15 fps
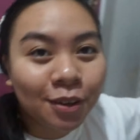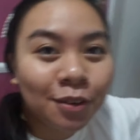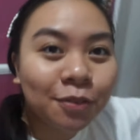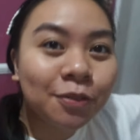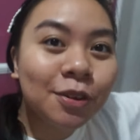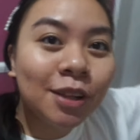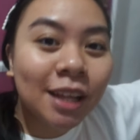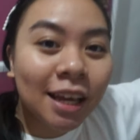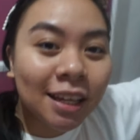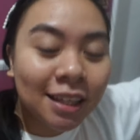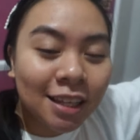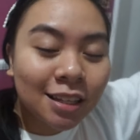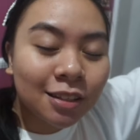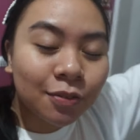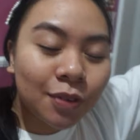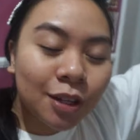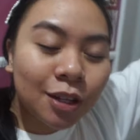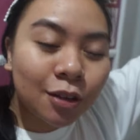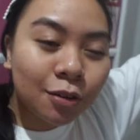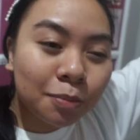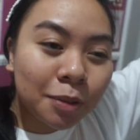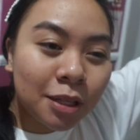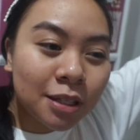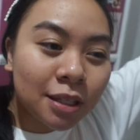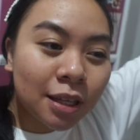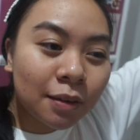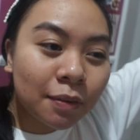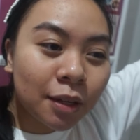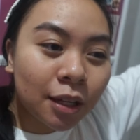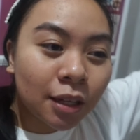If you like this video, please
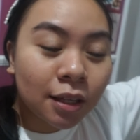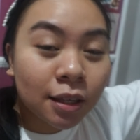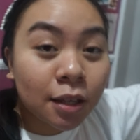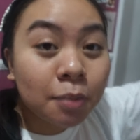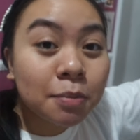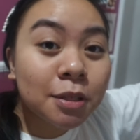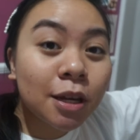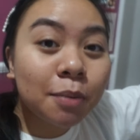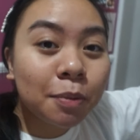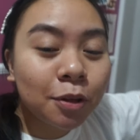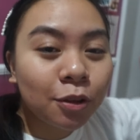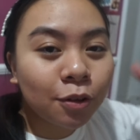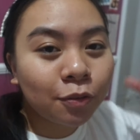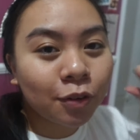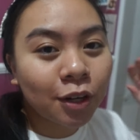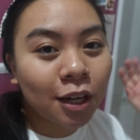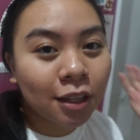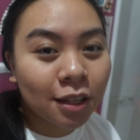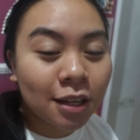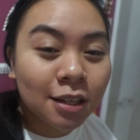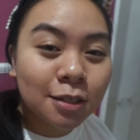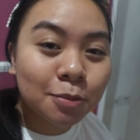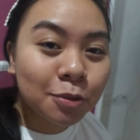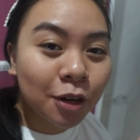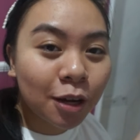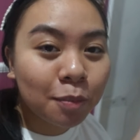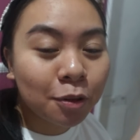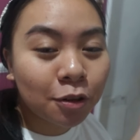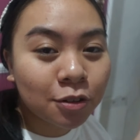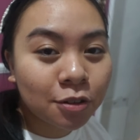give it a thumbs up and don't forget to hit
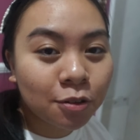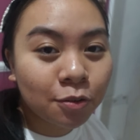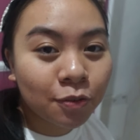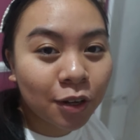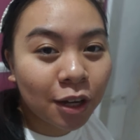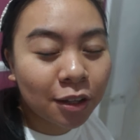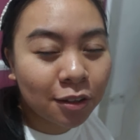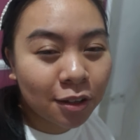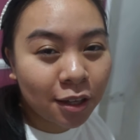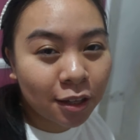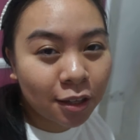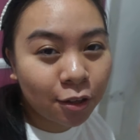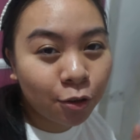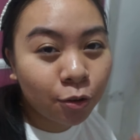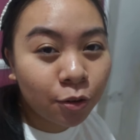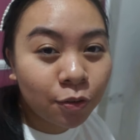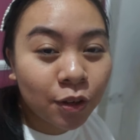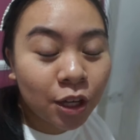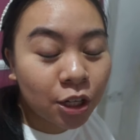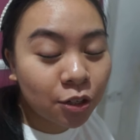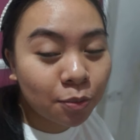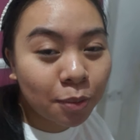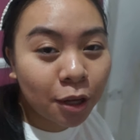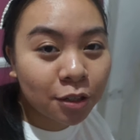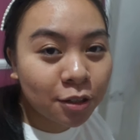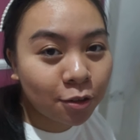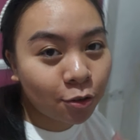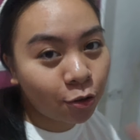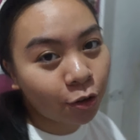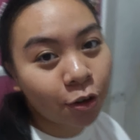subscribe and also don't forget to hit the notification bell
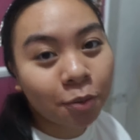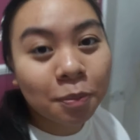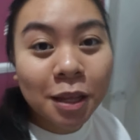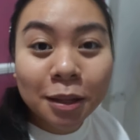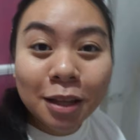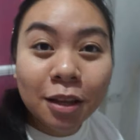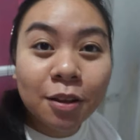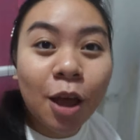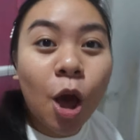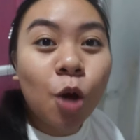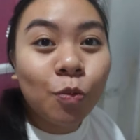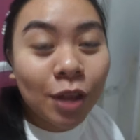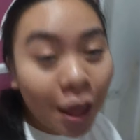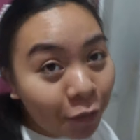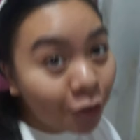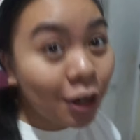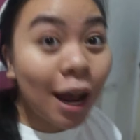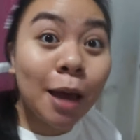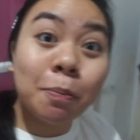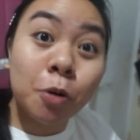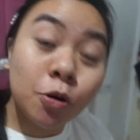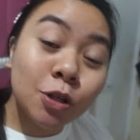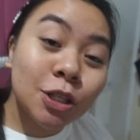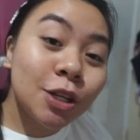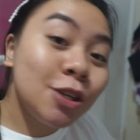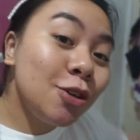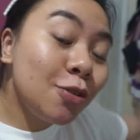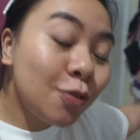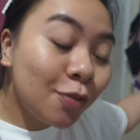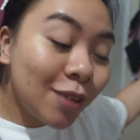so that you're updated whenever I post a new